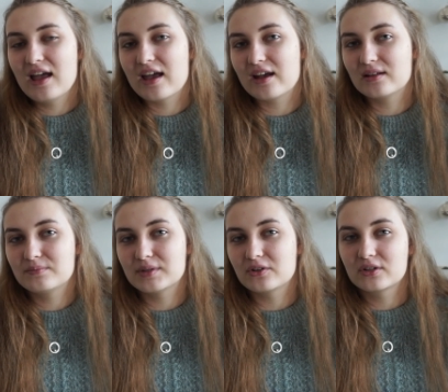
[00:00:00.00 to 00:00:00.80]
and
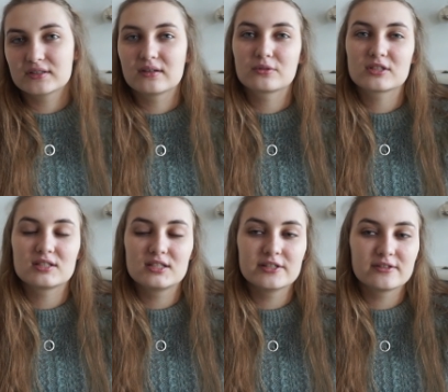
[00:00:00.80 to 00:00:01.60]
because I was
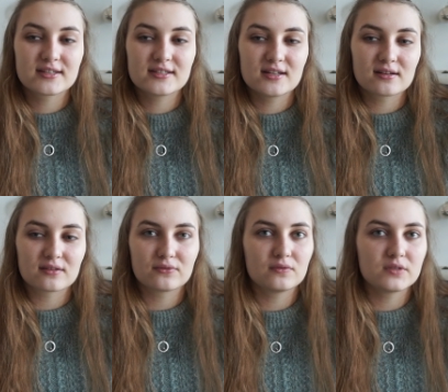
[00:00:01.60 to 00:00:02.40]
still knitting the
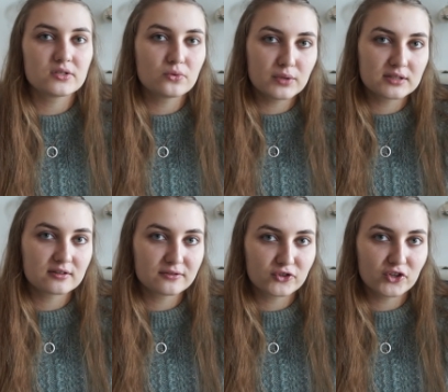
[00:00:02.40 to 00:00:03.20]
52 weeks
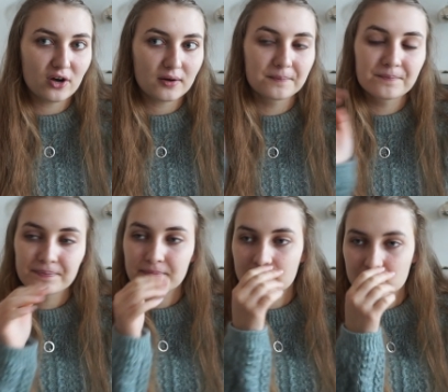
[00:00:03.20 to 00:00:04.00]
of
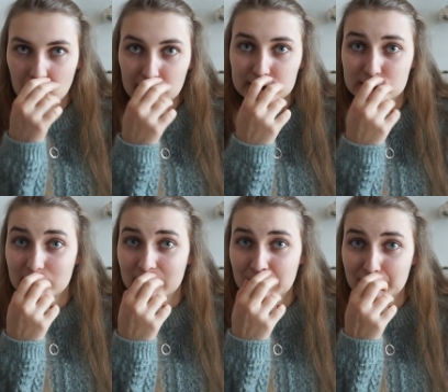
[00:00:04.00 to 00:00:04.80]
socks,
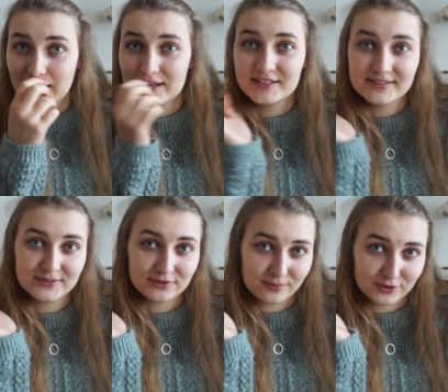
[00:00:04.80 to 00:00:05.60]
I needed
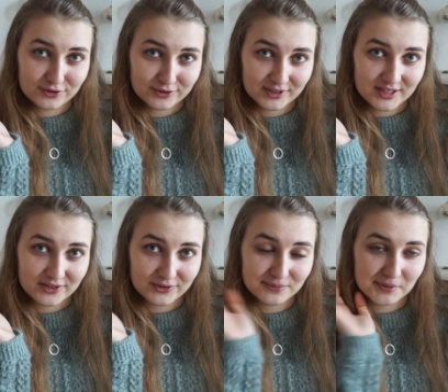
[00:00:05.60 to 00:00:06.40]
some more sock
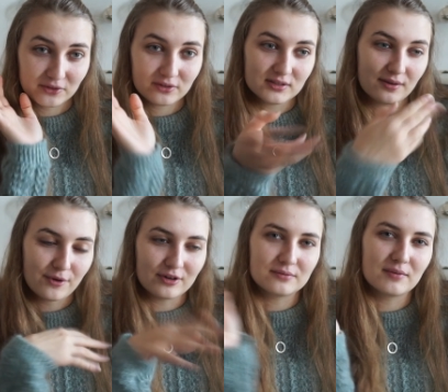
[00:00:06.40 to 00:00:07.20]
needles, because I
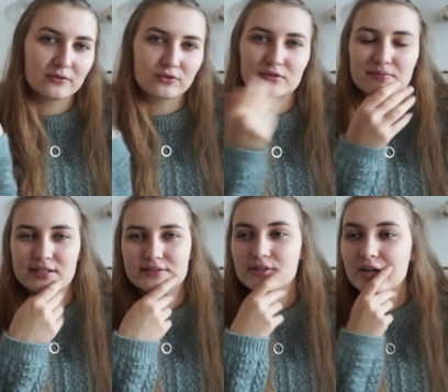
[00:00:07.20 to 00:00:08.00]
wanted my first
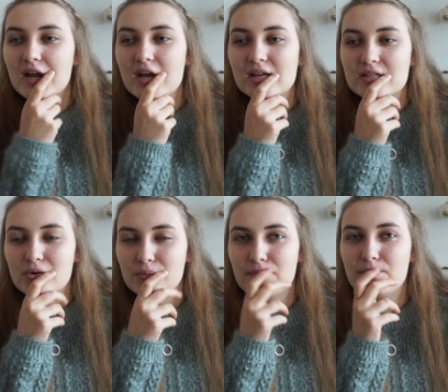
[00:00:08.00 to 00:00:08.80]
pattern
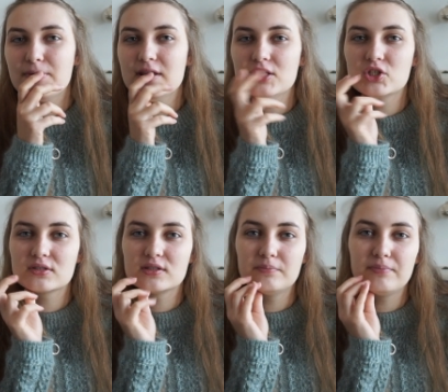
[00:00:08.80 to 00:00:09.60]
to be
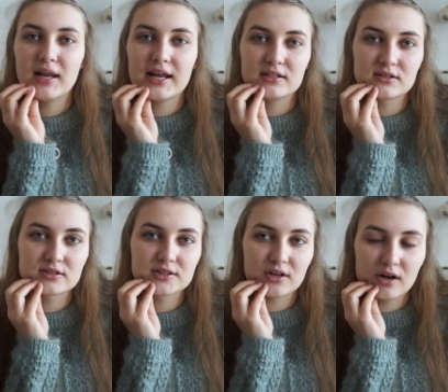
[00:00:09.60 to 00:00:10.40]
just a plain
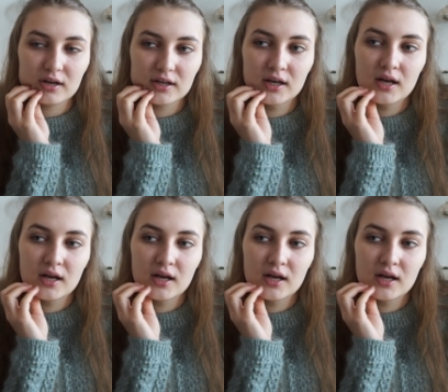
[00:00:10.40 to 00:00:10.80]
sock,